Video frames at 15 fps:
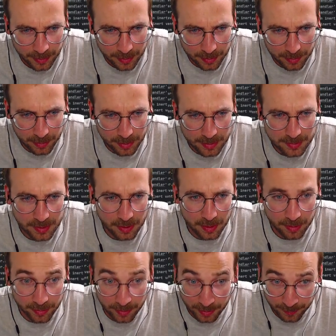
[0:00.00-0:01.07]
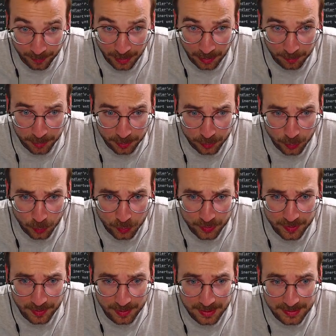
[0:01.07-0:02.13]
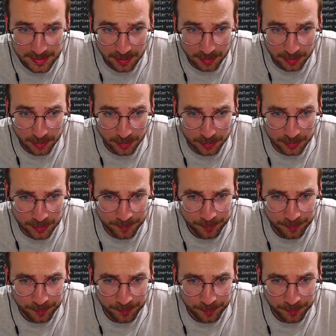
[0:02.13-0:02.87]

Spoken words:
These are the available tools. These are good.